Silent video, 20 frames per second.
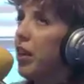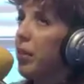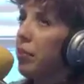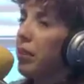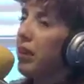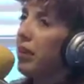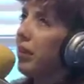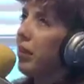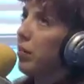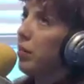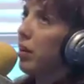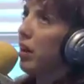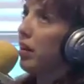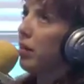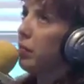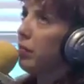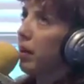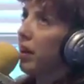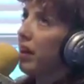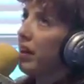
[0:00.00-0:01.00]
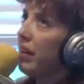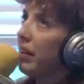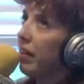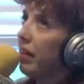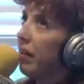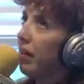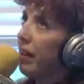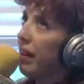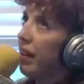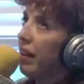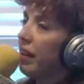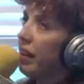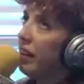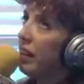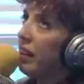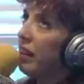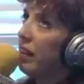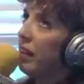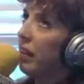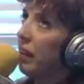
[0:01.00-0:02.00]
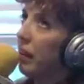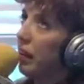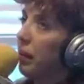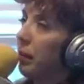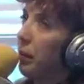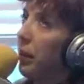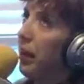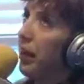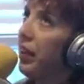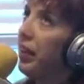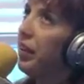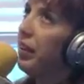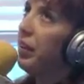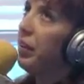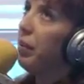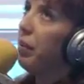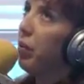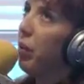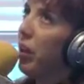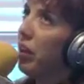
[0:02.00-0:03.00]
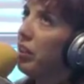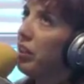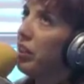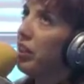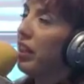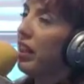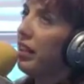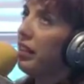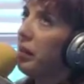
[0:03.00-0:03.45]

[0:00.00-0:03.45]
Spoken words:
I mean, cuz I'm not a Biden fan either, but watching that